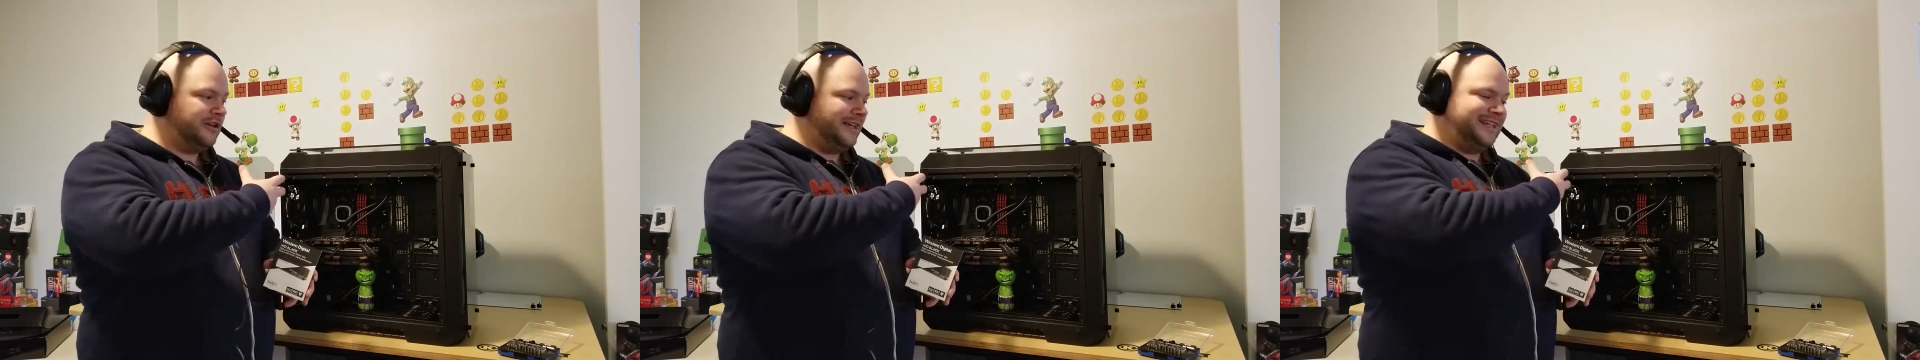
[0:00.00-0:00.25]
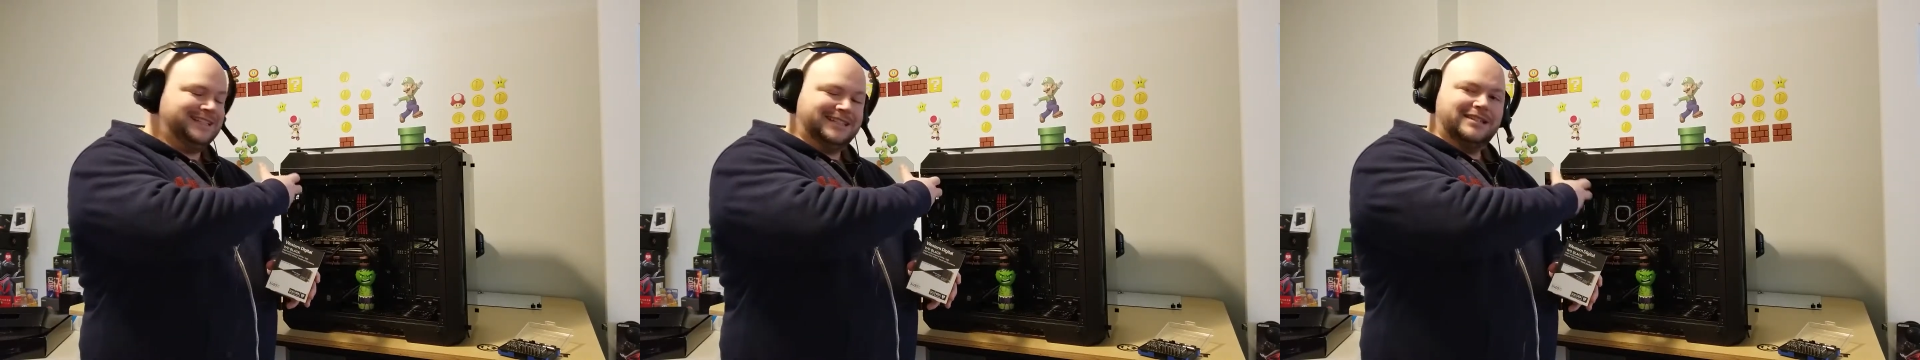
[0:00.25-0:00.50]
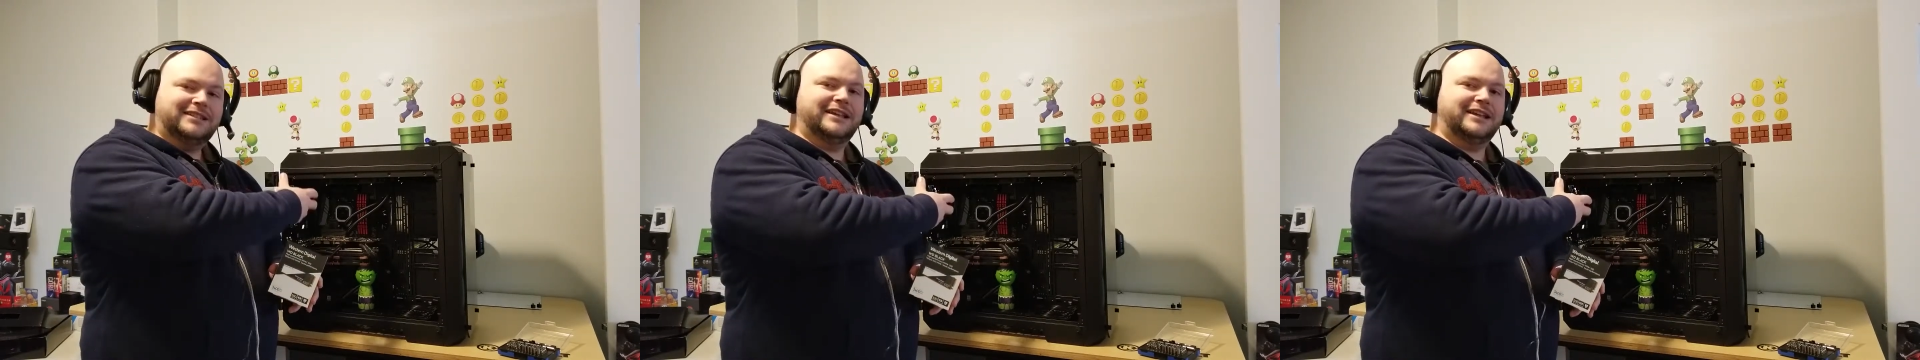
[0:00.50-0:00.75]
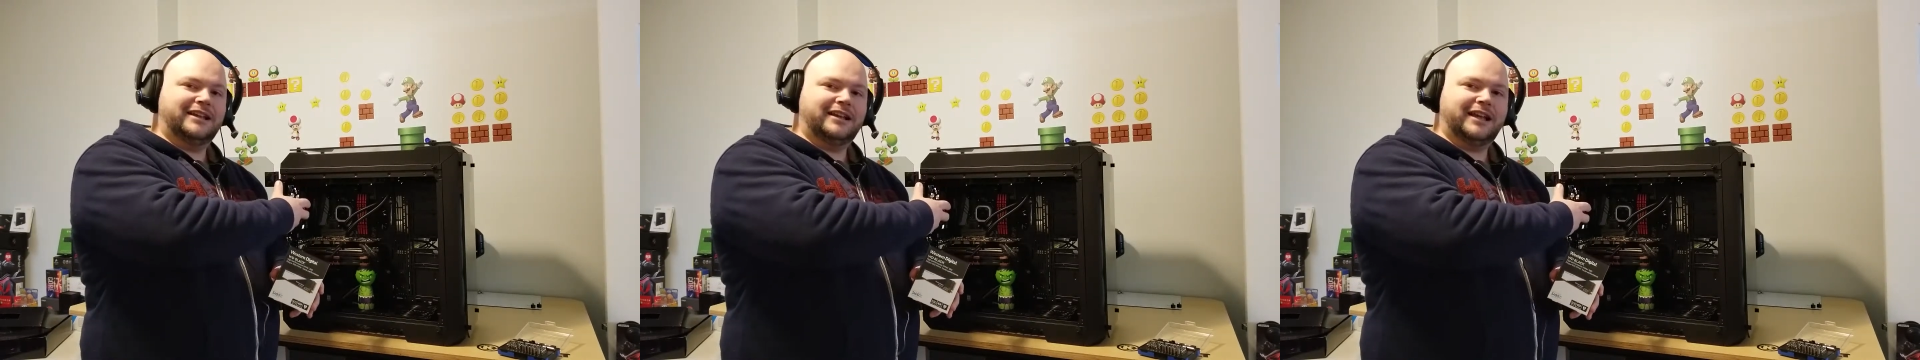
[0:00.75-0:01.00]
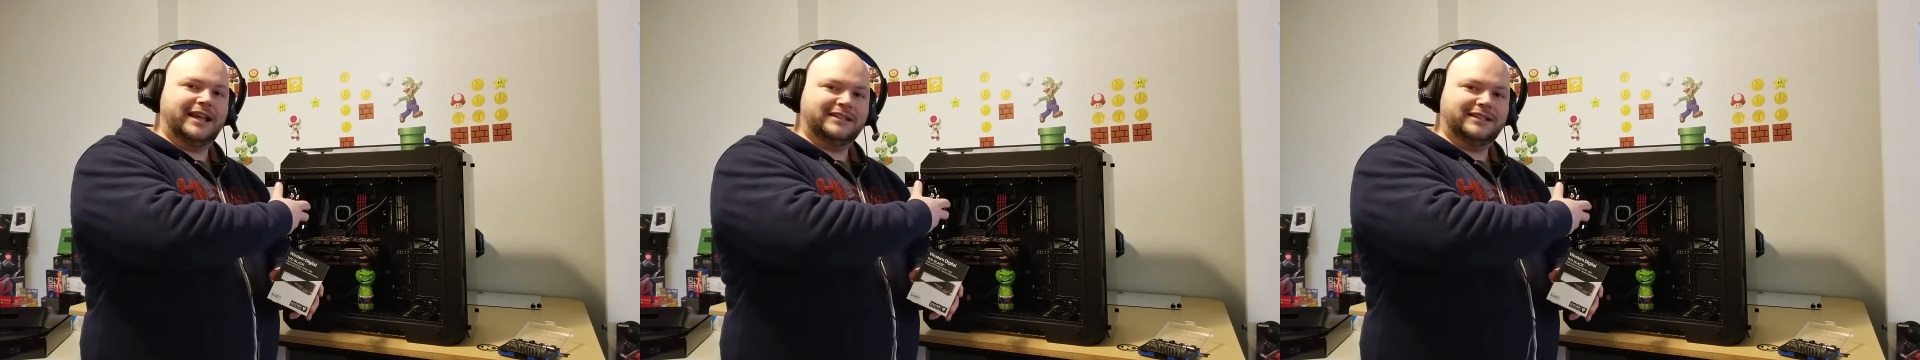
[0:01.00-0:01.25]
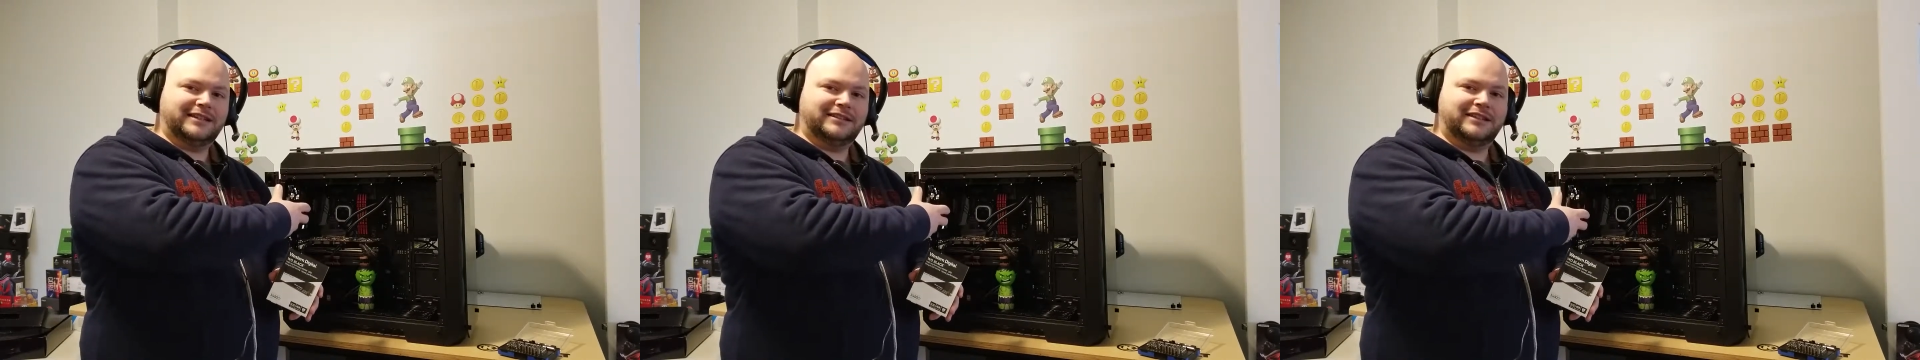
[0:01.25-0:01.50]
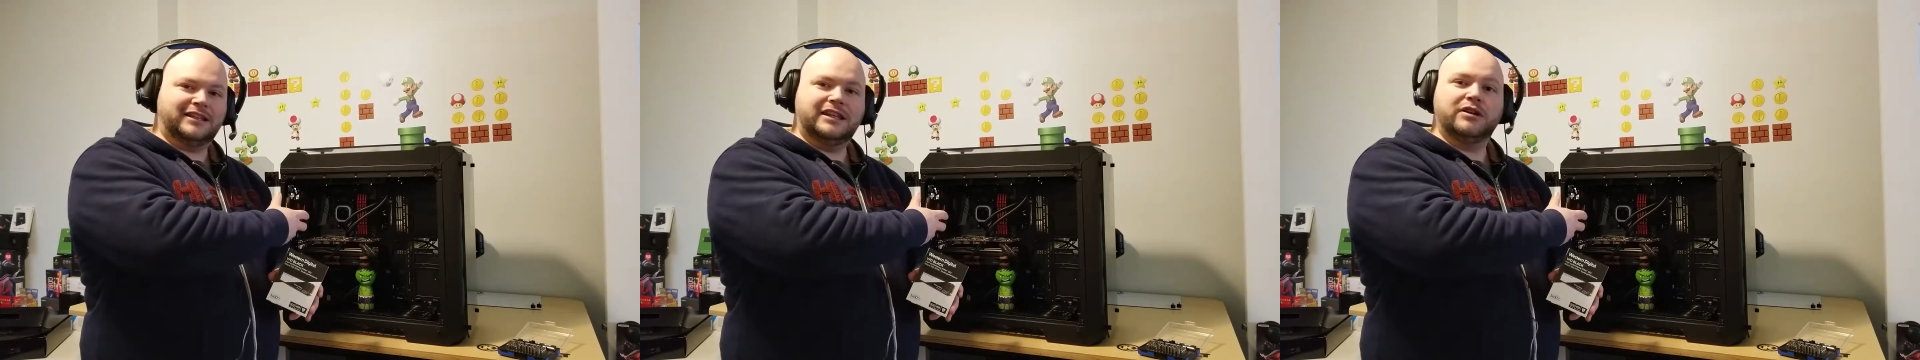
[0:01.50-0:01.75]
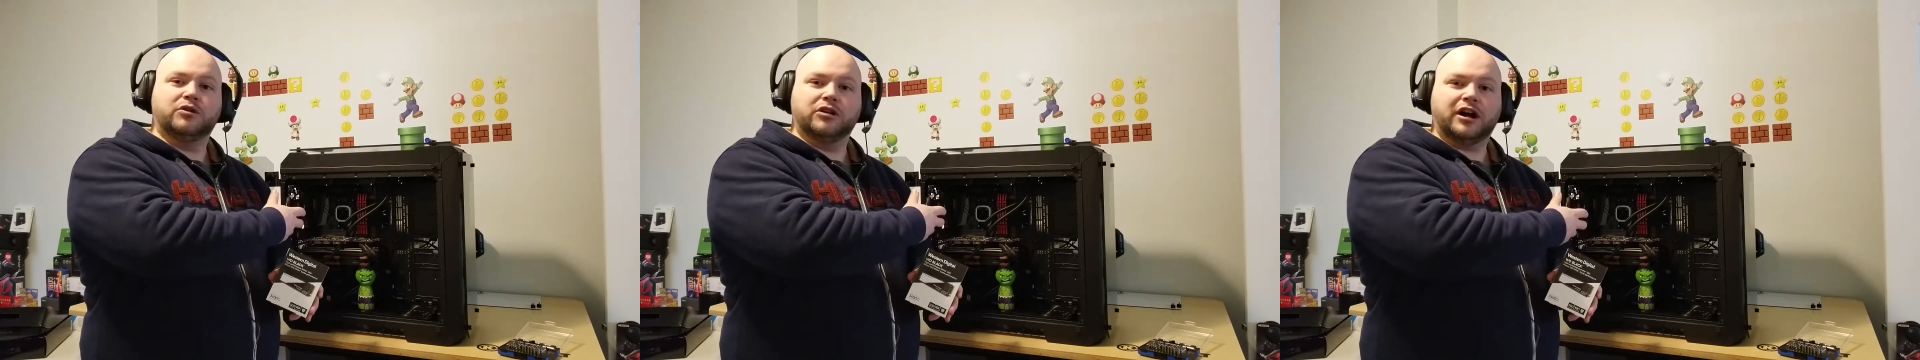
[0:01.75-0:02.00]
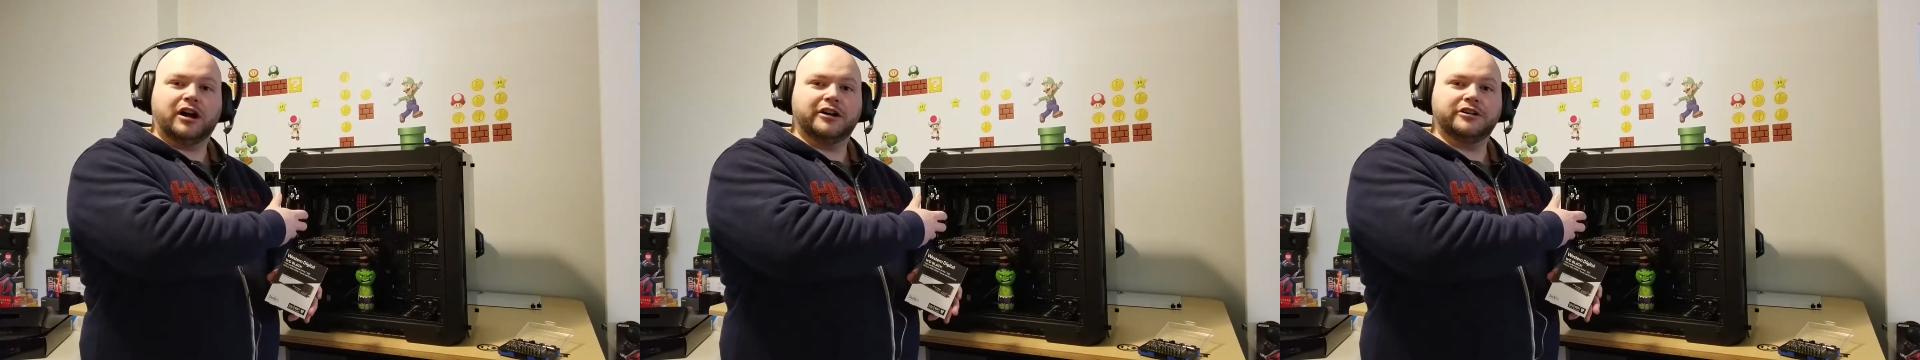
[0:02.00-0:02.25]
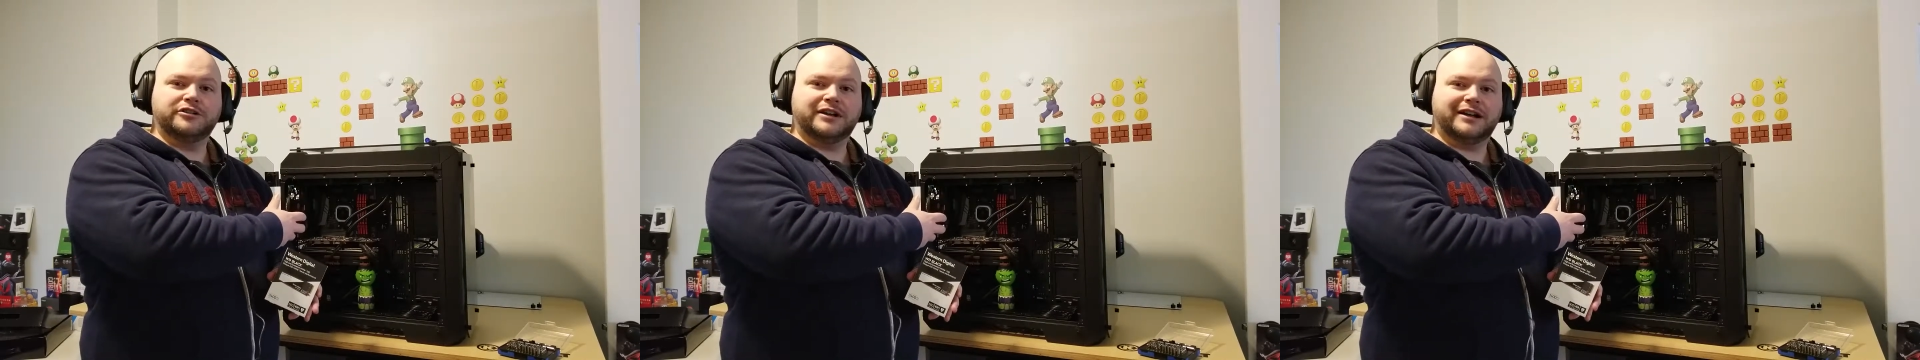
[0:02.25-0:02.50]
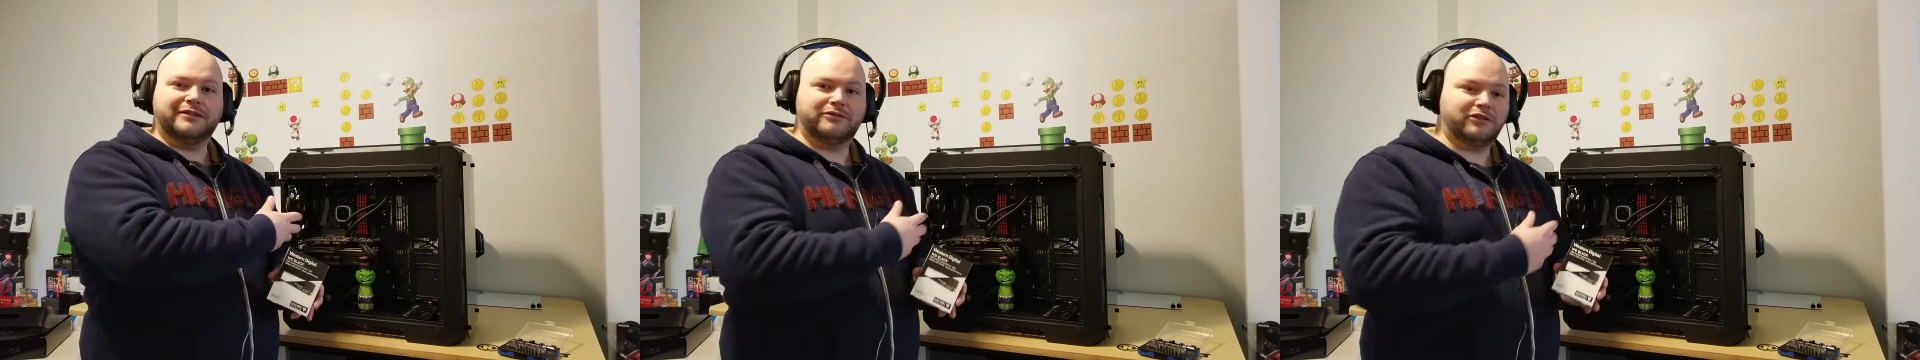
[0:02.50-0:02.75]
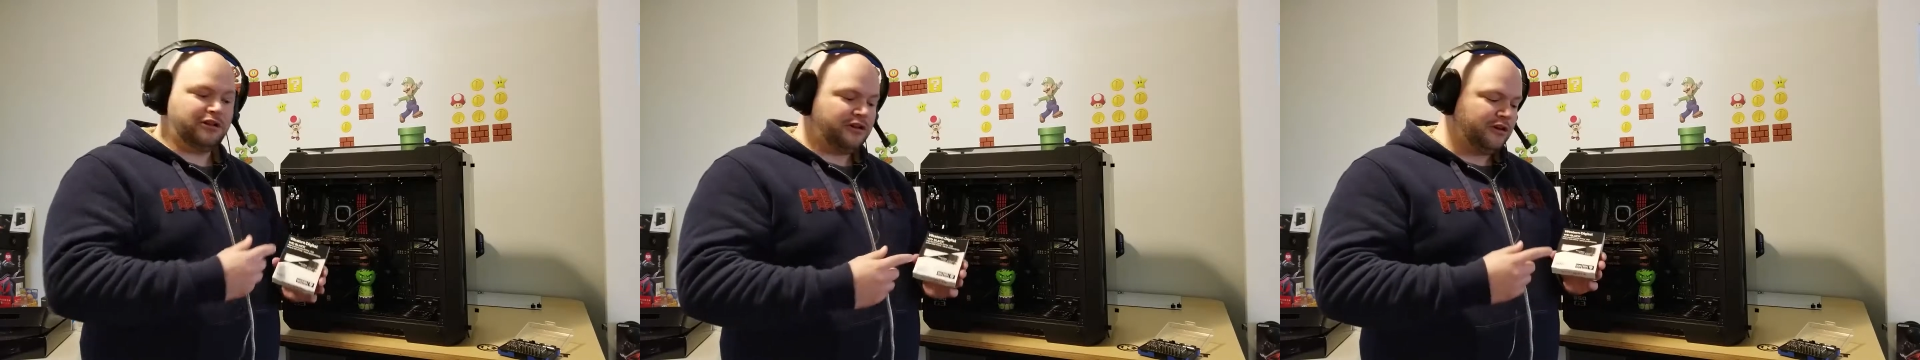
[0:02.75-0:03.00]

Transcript: existing S S D or hard drive